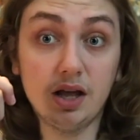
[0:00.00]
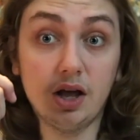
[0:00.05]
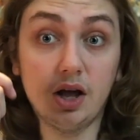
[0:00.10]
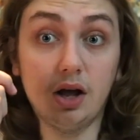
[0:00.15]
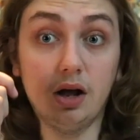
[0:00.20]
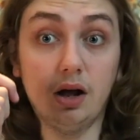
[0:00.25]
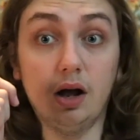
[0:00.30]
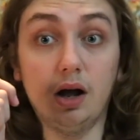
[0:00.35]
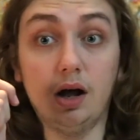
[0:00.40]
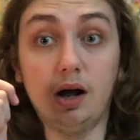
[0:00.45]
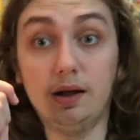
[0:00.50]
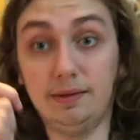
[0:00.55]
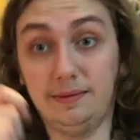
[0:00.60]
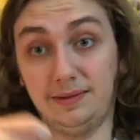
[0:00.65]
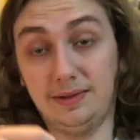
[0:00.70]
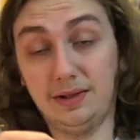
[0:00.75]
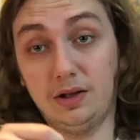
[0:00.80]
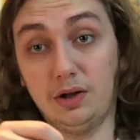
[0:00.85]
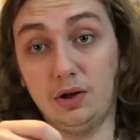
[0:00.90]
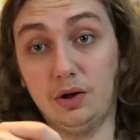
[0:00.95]

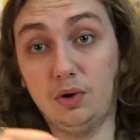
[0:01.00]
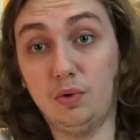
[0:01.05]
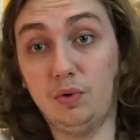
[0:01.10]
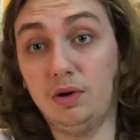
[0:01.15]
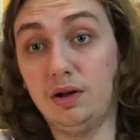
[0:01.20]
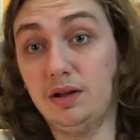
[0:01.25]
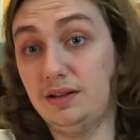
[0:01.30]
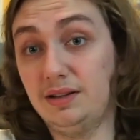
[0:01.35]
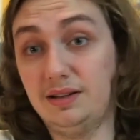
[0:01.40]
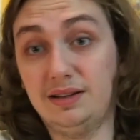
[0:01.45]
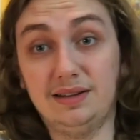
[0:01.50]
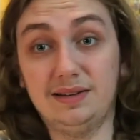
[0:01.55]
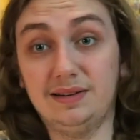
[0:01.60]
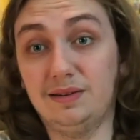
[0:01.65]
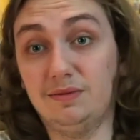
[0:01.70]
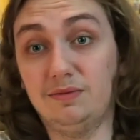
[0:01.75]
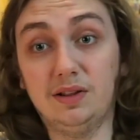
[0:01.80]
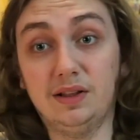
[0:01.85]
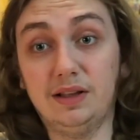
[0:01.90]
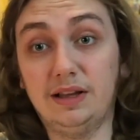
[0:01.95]
though it didn't
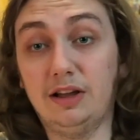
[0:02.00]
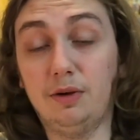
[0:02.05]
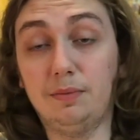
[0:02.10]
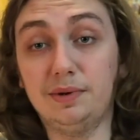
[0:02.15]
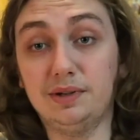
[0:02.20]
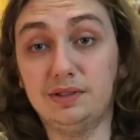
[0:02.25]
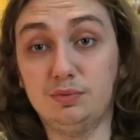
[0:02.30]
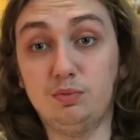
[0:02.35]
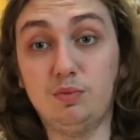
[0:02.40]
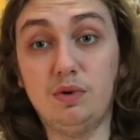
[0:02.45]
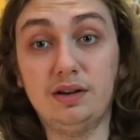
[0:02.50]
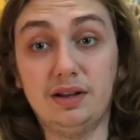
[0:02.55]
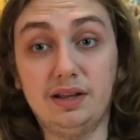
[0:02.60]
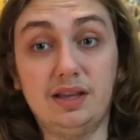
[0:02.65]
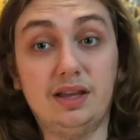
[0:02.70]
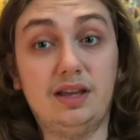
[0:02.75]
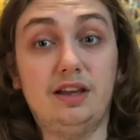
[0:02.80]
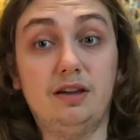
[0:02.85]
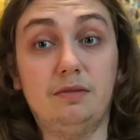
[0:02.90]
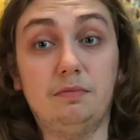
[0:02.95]
really help us win the
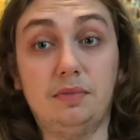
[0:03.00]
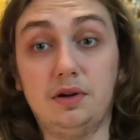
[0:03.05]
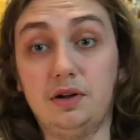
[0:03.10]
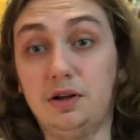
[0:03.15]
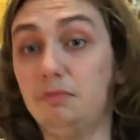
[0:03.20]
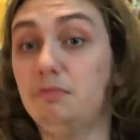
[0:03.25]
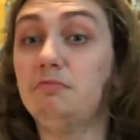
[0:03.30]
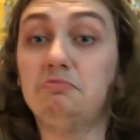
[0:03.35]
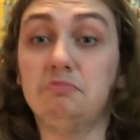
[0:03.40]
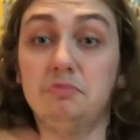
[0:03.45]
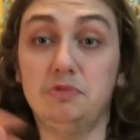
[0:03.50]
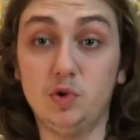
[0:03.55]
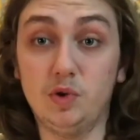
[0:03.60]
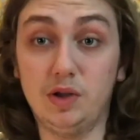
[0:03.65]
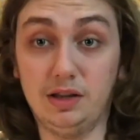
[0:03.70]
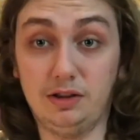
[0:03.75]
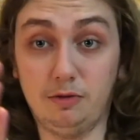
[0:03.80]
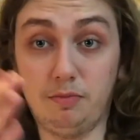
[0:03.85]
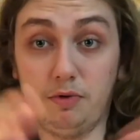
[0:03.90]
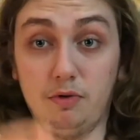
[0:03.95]
game, but you get
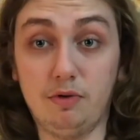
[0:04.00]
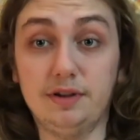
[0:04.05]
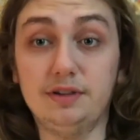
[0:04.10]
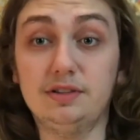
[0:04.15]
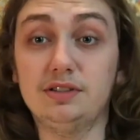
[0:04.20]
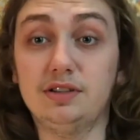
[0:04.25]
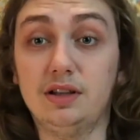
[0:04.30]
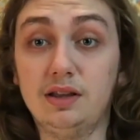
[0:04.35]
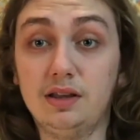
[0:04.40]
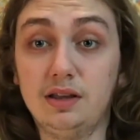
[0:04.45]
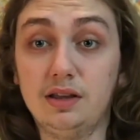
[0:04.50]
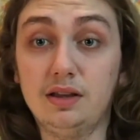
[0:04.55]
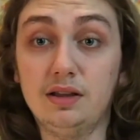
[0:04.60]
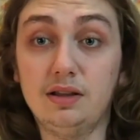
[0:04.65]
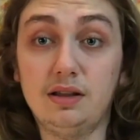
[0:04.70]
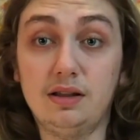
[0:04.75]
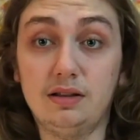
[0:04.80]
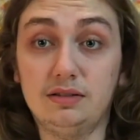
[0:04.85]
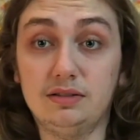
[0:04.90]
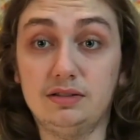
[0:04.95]
the point.
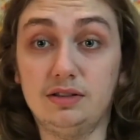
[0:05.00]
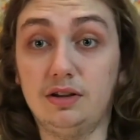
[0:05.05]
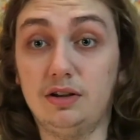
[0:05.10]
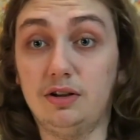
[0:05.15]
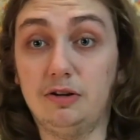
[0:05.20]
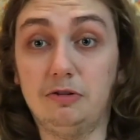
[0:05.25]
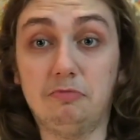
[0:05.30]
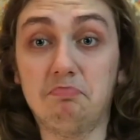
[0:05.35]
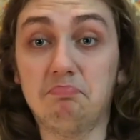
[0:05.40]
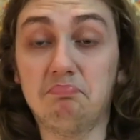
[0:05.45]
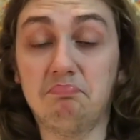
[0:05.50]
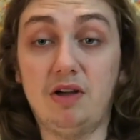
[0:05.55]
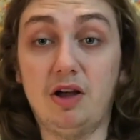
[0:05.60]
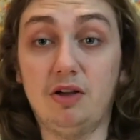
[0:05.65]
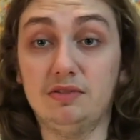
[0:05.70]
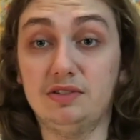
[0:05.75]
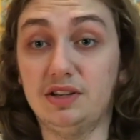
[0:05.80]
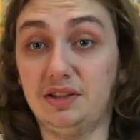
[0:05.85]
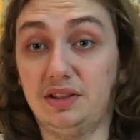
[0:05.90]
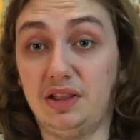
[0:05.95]
So I'll
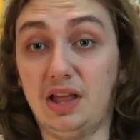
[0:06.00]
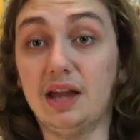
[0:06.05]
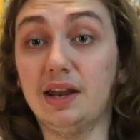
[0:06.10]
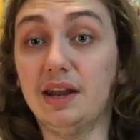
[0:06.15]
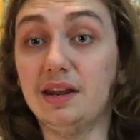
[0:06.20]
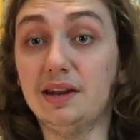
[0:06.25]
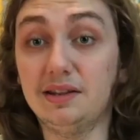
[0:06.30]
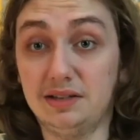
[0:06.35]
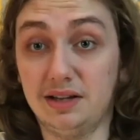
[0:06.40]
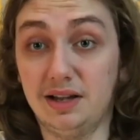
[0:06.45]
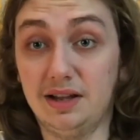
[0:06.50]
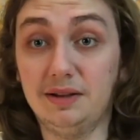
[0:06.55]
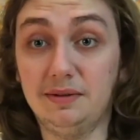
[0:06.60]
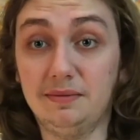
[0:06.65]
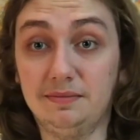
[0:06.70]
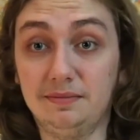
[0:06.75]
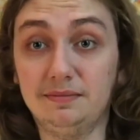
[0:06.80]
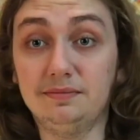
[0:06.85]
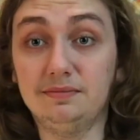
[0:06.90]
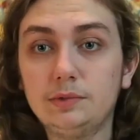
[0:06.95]
take that any day.
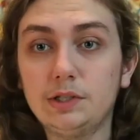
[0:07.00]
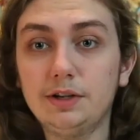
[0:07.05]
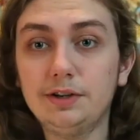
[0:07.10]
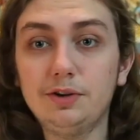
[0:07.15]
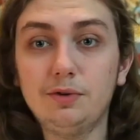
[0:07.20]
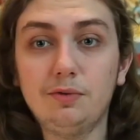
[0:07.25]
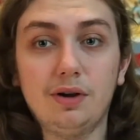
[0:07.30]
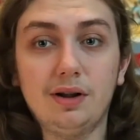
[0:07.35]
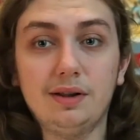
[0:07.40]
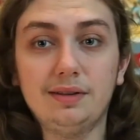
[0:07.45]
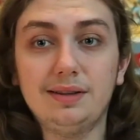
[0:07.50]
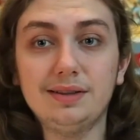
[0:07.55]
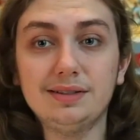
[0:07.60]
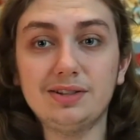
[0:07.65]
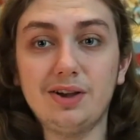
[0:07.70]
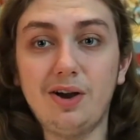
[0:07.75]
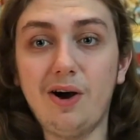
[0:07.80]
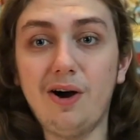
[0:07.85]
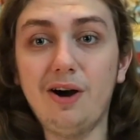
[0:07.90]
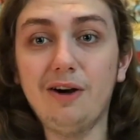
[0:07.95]
Tell you what, this
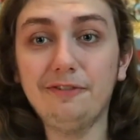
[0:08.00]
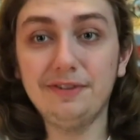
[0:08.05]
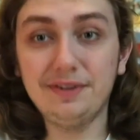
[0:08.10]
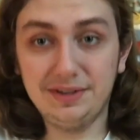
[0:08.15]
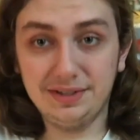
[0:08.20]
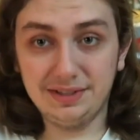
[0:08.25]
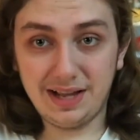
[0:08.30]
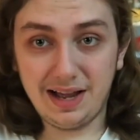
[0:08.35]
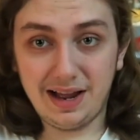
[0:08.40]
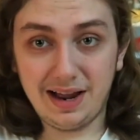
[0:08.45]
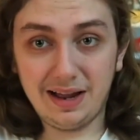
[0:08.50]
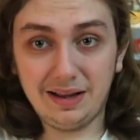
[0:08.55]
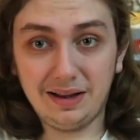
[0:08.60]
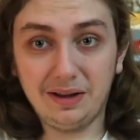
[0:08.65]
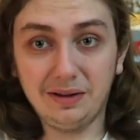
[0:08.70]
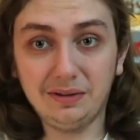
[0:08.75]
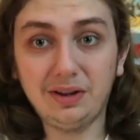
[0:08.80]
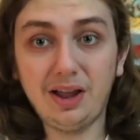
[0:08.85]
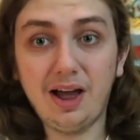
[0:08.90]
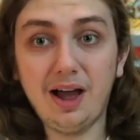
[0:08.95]
offense had a
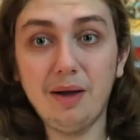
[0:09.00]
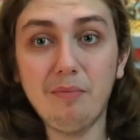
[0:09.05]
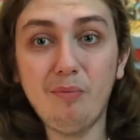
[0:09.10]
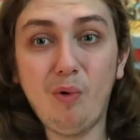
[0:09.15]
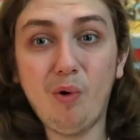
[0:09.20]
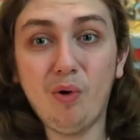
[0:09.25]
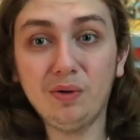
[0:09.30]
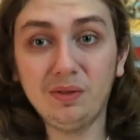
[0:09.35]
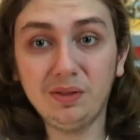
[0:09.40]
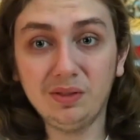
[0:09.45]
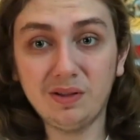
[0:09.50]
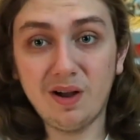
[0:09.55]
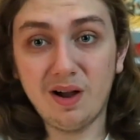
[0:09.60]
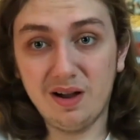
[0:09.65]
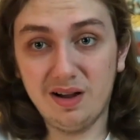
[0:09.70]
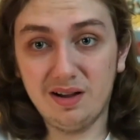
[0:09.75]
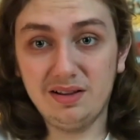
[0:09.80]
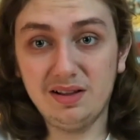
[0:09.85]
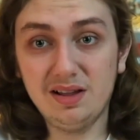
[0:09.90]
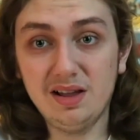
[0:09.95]
lot more
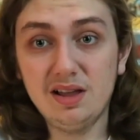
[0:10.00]
luck